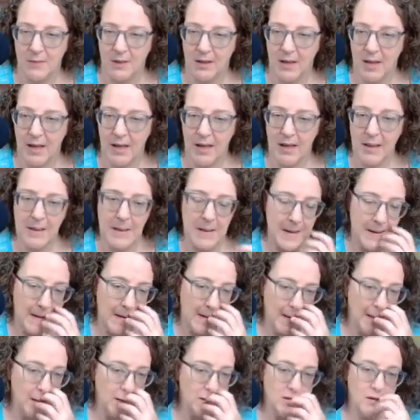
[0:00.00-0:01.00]
Okay?
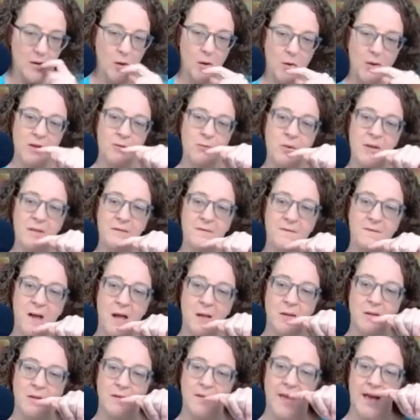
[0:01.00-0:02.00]
So if we
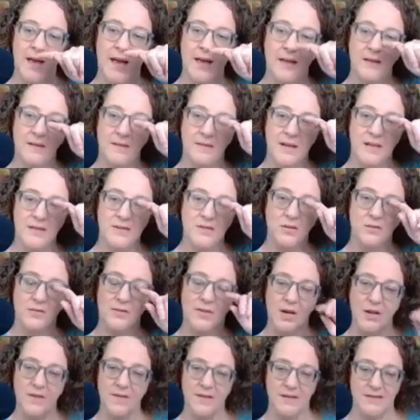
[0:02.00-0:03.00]
follow that, that's
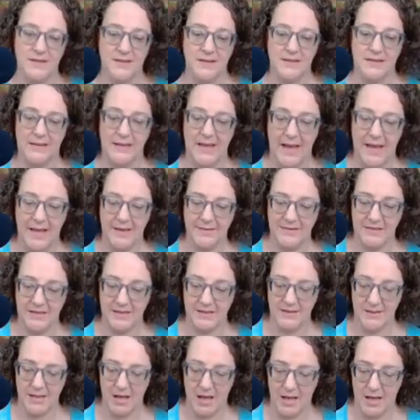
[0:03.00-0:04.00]
over on this left
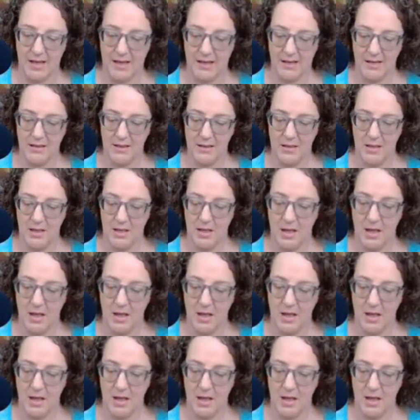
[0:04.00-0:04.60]
side.